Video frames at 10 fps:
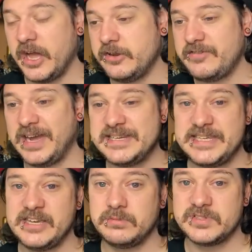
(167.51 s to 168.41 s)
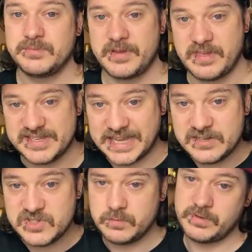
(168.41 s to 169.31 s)
Another idea was with his
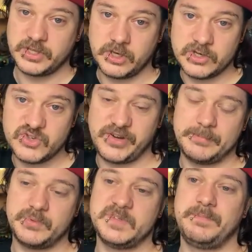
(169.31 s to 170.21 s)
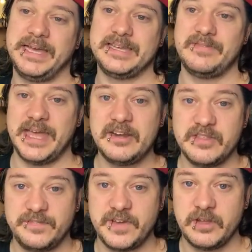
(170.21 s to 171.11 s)
hands up with the gun strapped to his back at the end
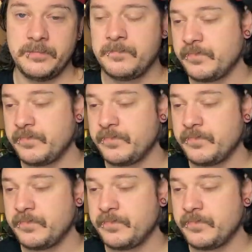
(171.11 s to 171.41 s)
of the film.